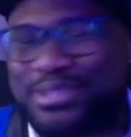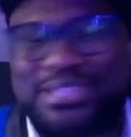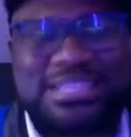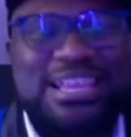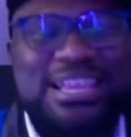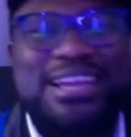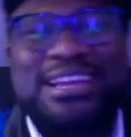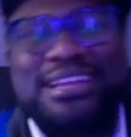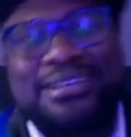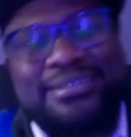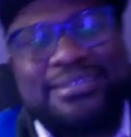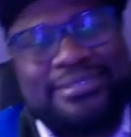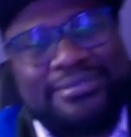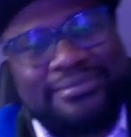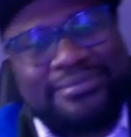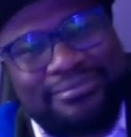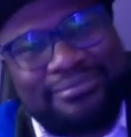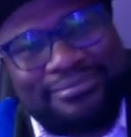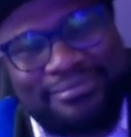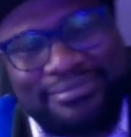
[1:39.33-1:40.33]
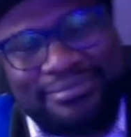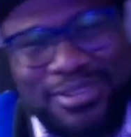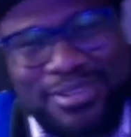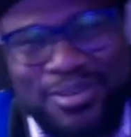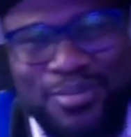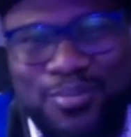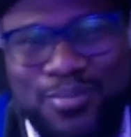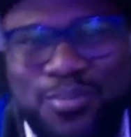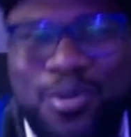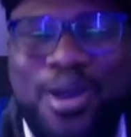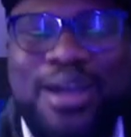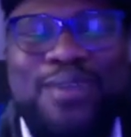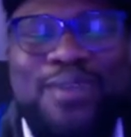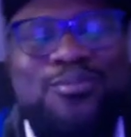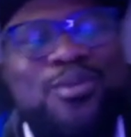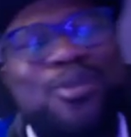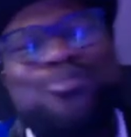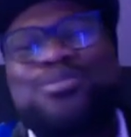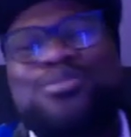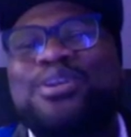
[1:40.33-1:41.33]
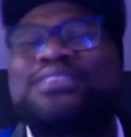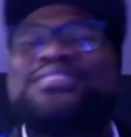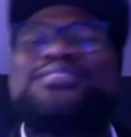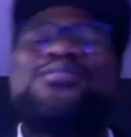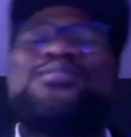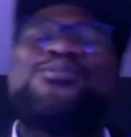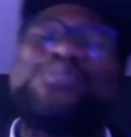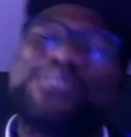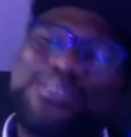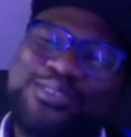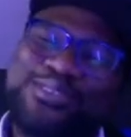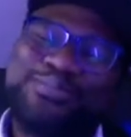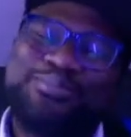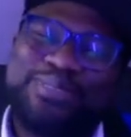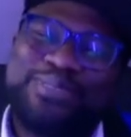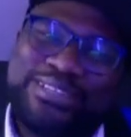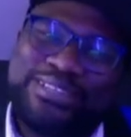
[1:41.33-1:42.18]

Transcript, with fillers: This what what was going on?